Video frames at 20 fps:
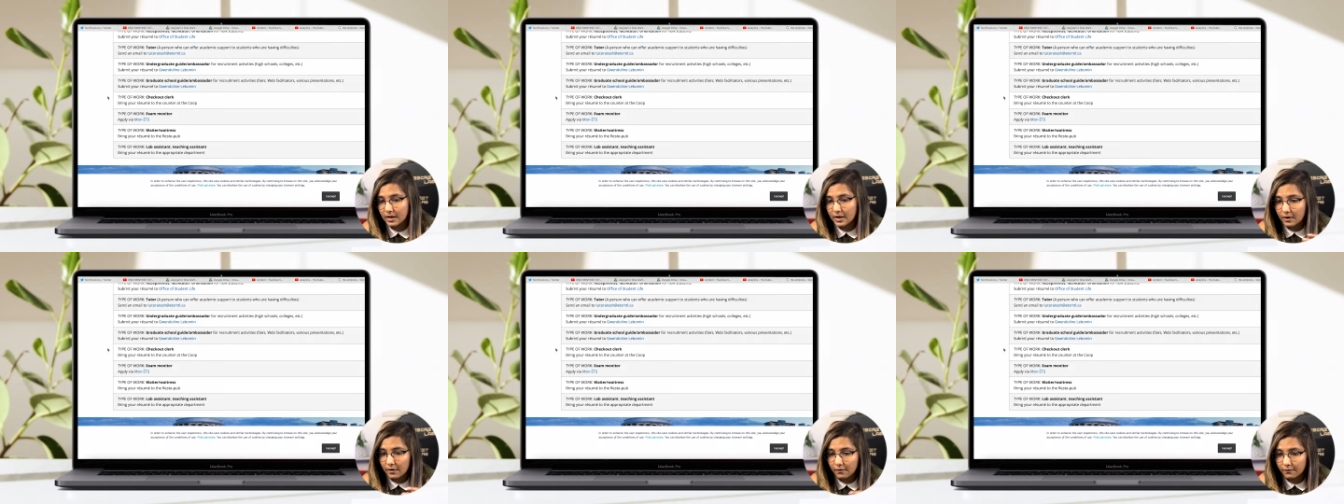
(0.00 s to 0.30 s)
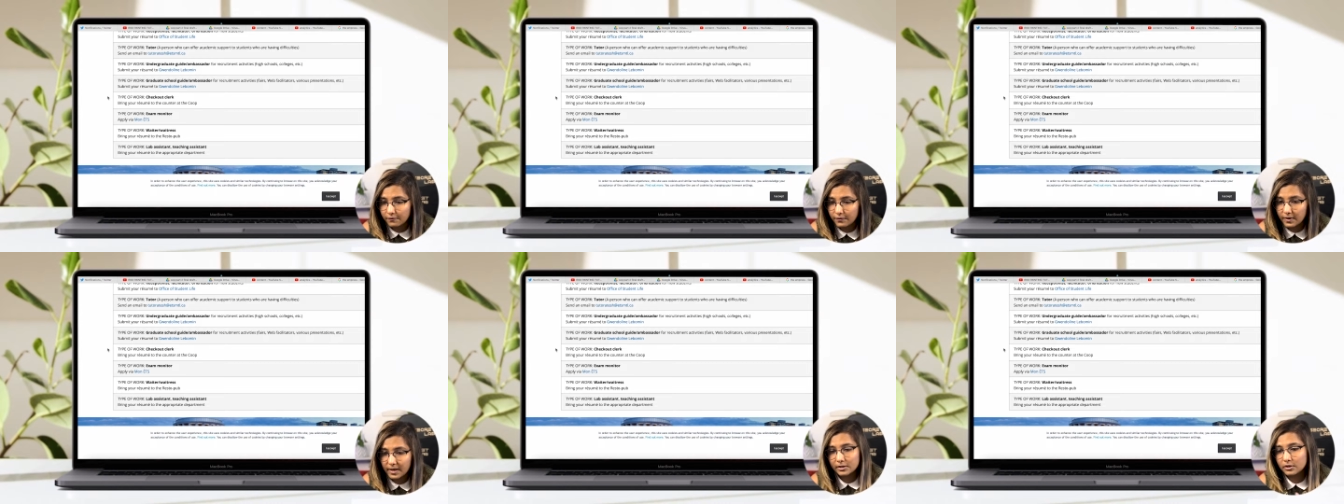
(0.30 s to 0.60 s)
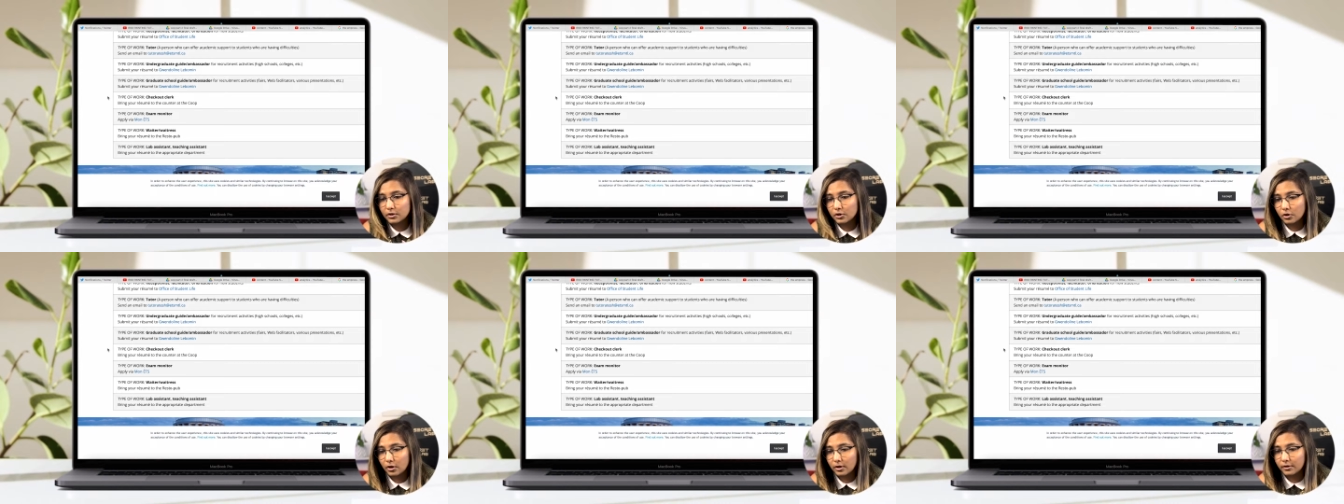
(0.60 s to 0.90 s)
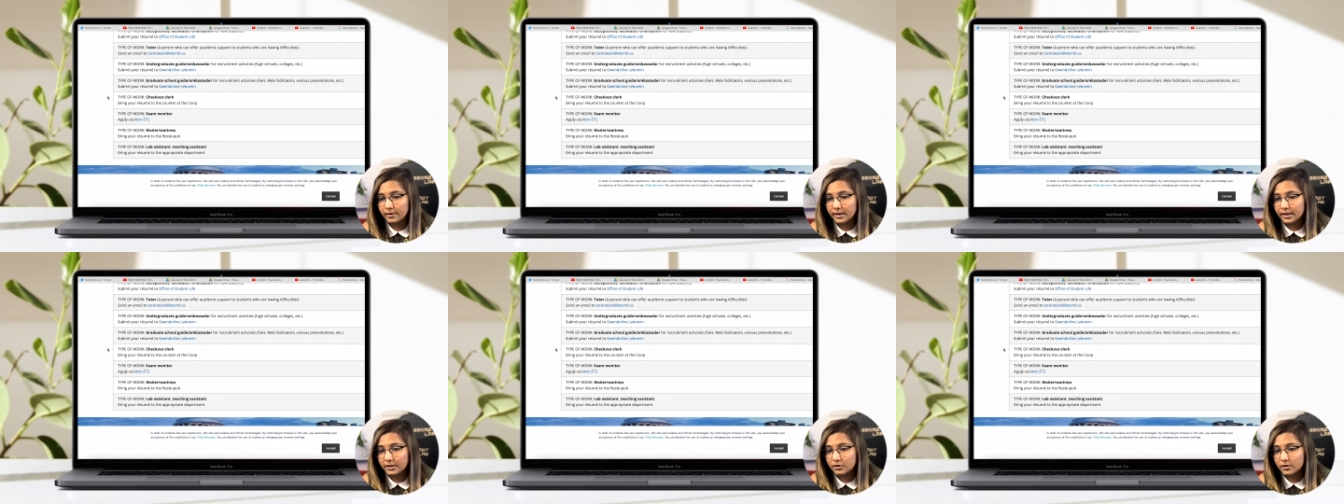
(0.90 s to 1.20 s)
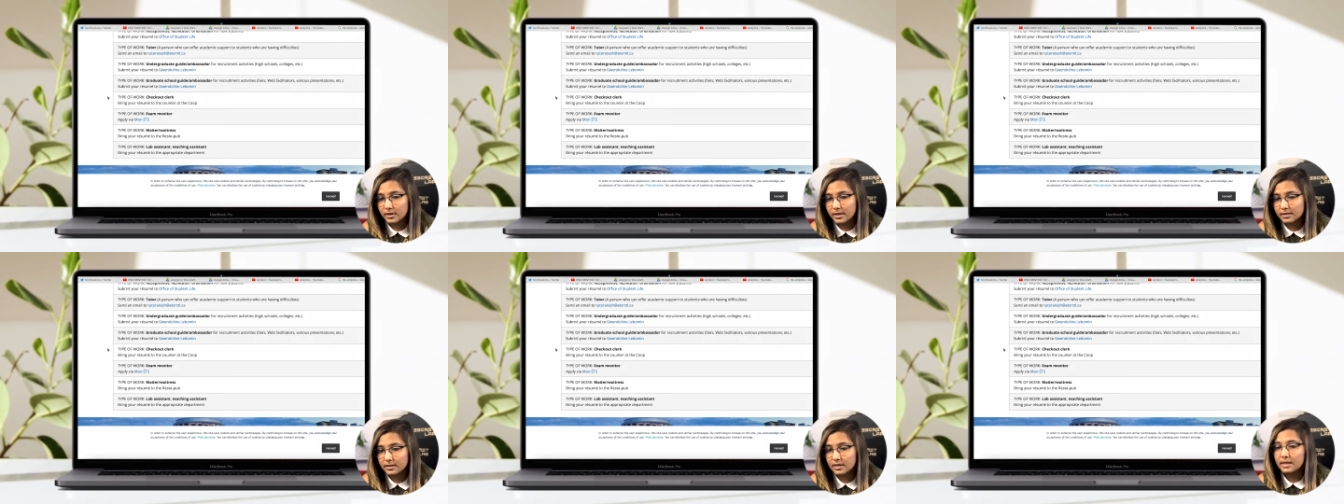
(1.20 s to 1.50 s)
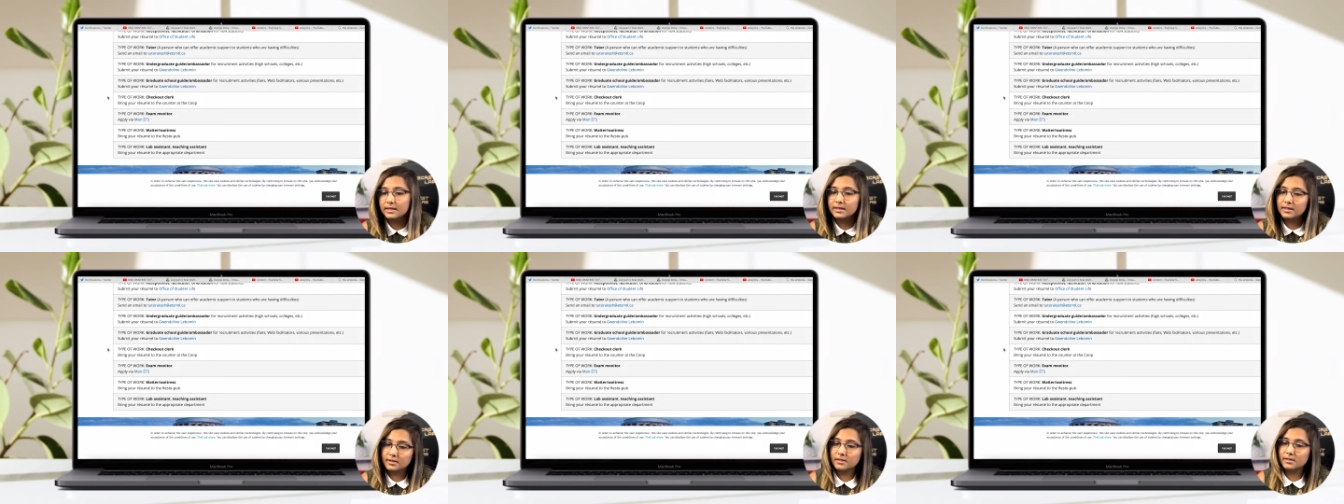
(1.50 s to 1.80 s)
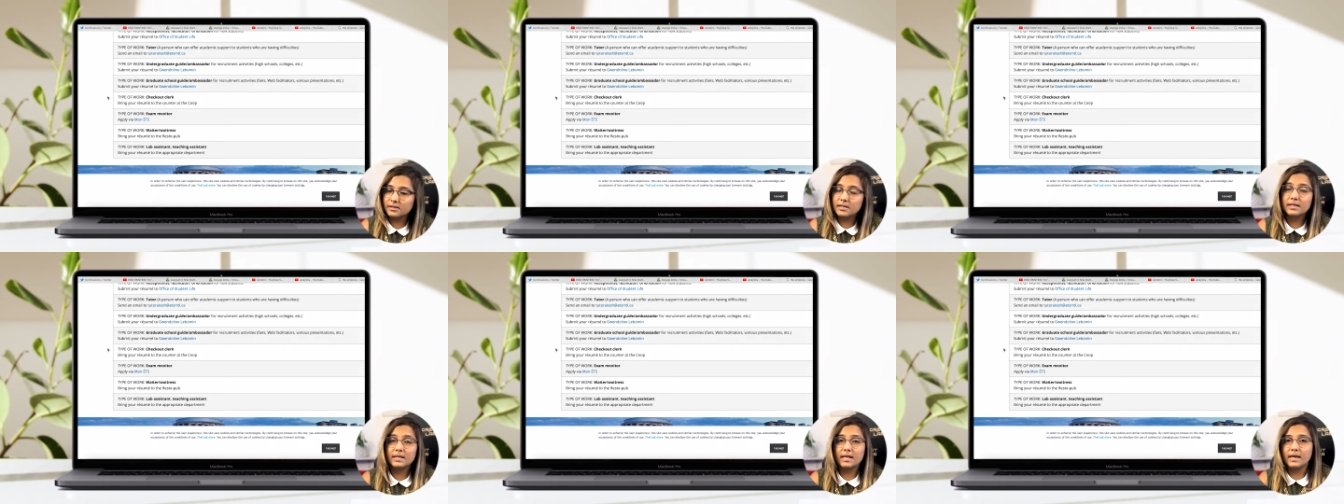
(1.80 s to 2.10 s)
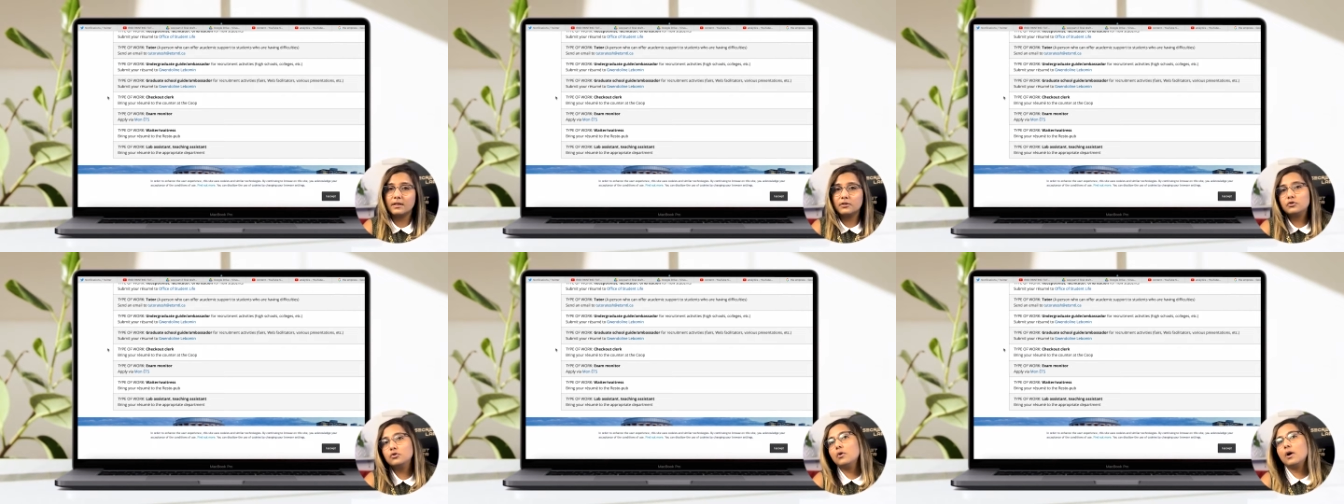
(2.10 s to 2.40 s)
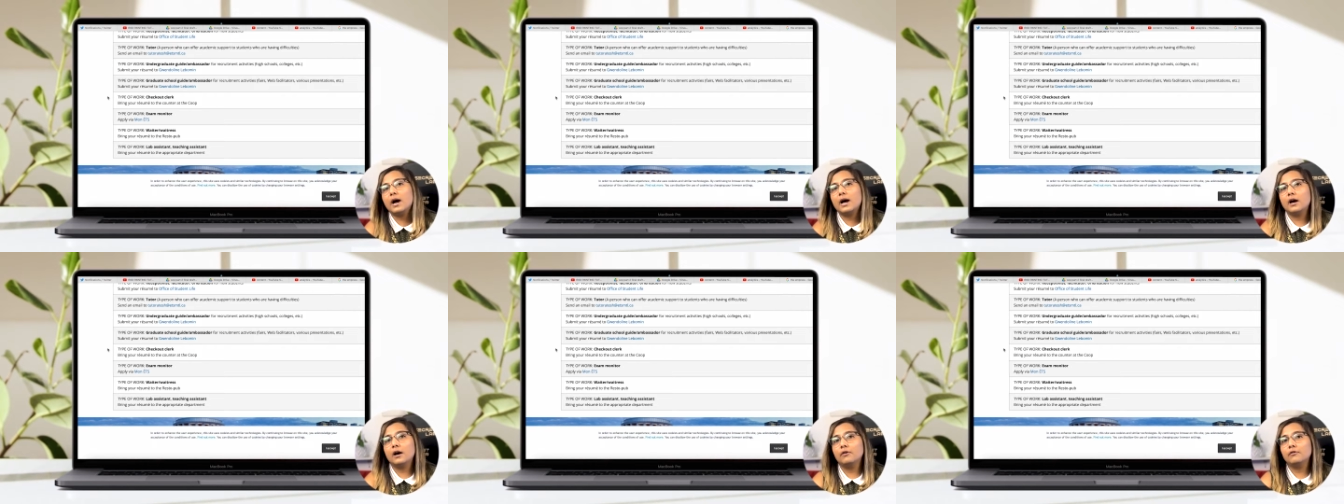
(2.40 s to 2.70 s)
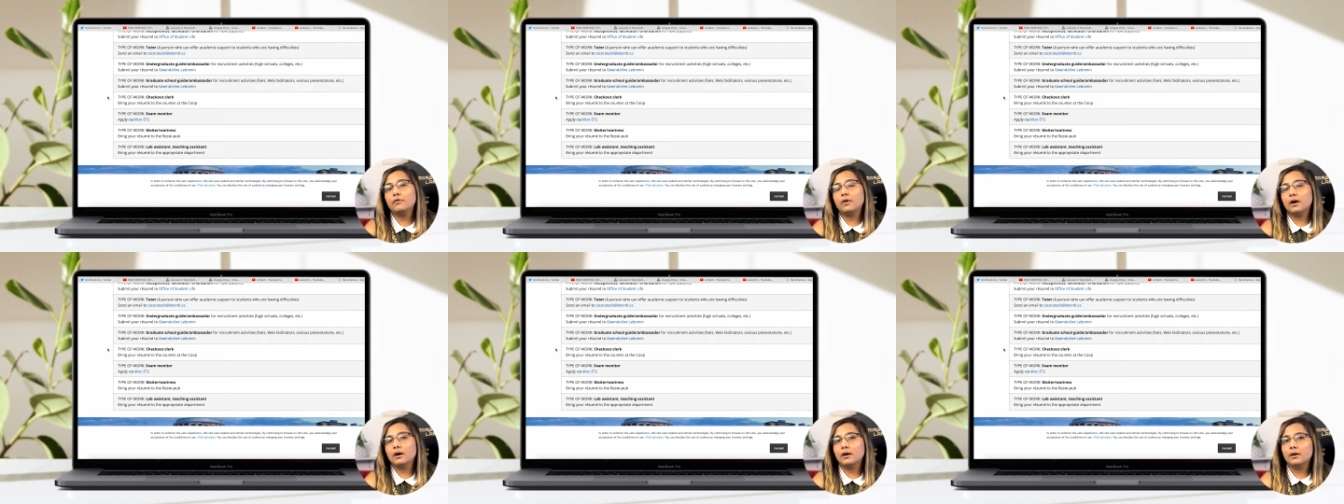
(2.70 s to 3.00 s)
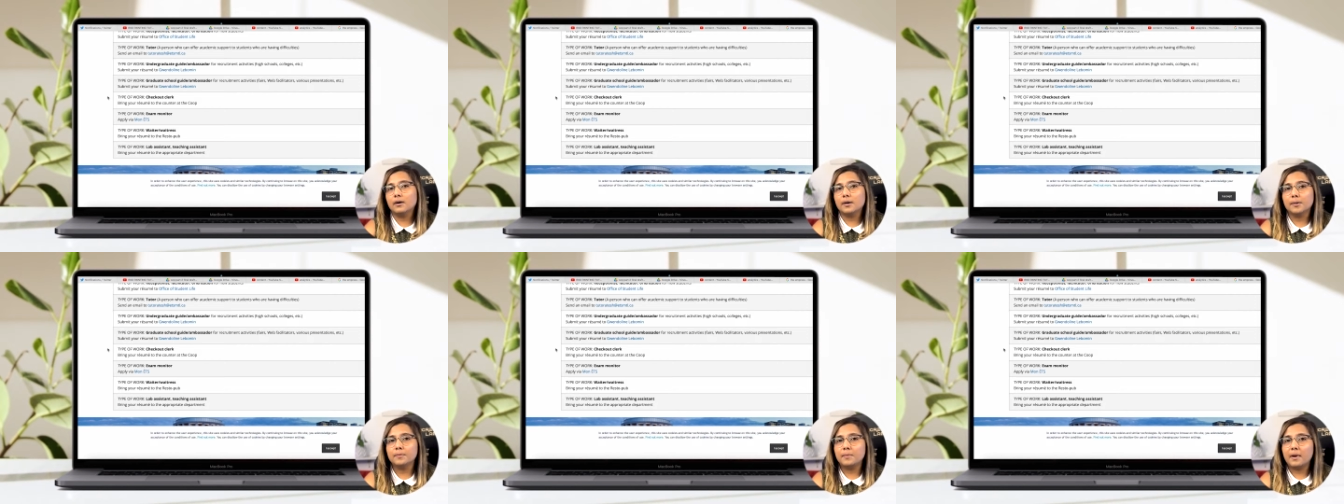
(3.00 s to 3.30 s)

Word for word: waiter or waitress. This is in case you have uh,